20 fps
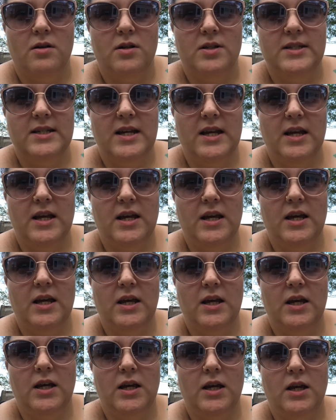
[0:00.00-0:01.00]

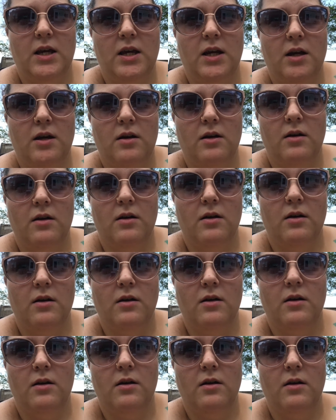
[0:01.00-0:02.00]
taking,
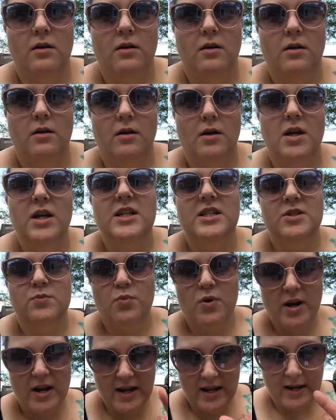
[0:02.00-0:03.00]

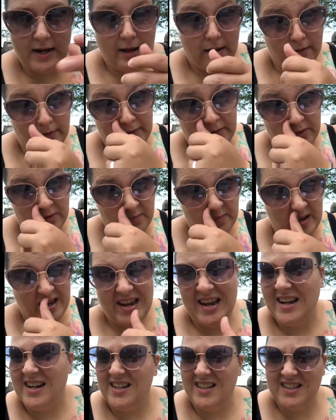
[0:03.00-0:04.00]
spreading it out a little bit
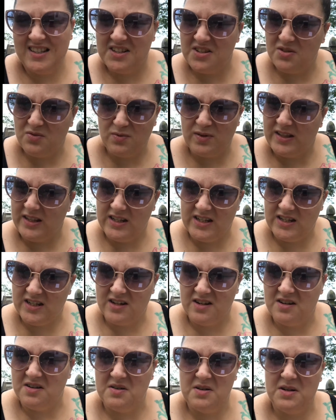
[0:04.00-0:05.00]
and it still really
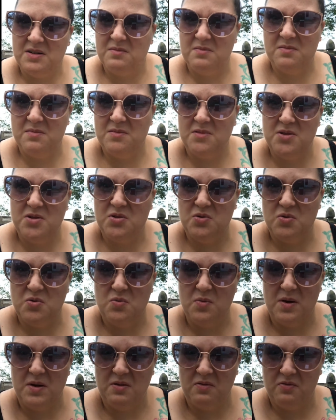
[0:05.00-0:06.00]
didn't do
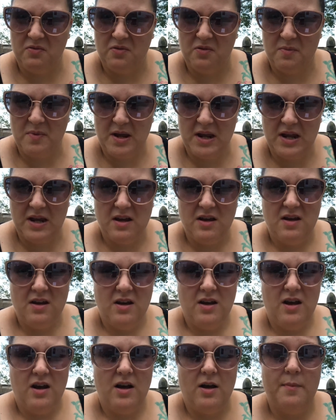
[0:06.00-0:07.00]
well for me.
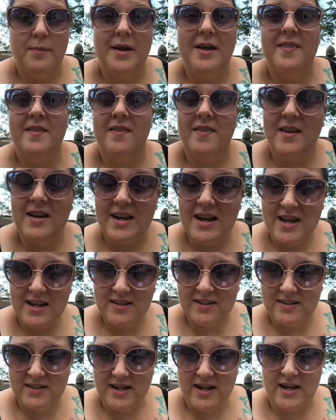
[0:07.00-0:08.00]
Um, and then the
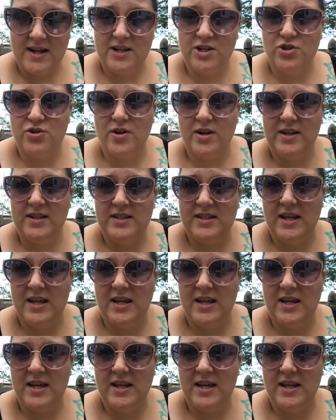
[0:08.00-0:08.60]
next day I tried